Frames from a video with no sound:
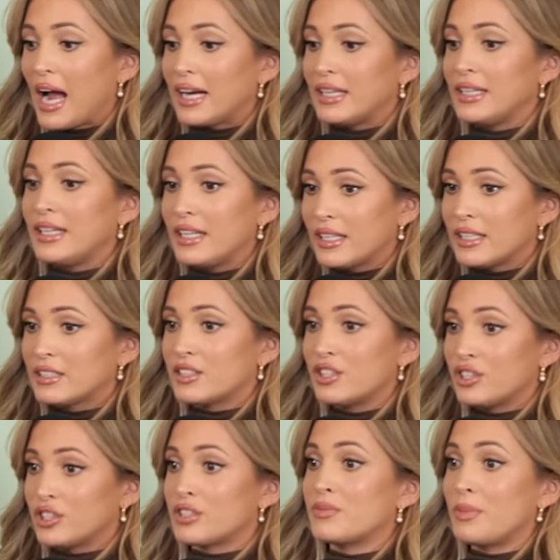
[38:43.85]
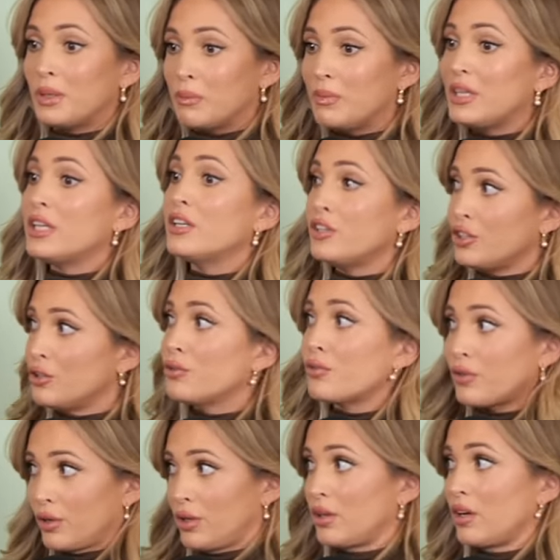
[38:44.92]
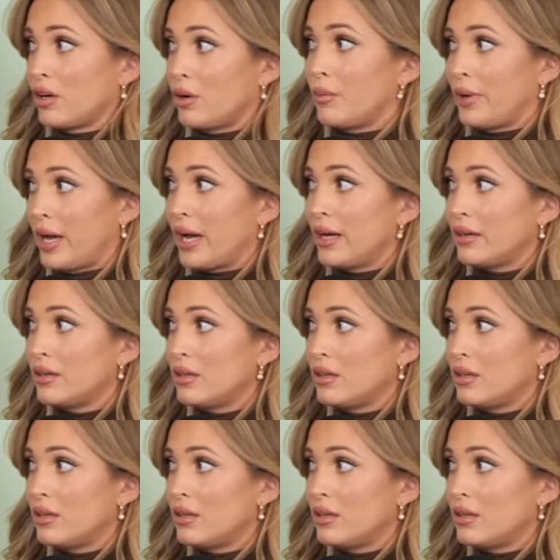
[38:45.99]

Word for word: I need it to just be me and you for a little yeah. bit.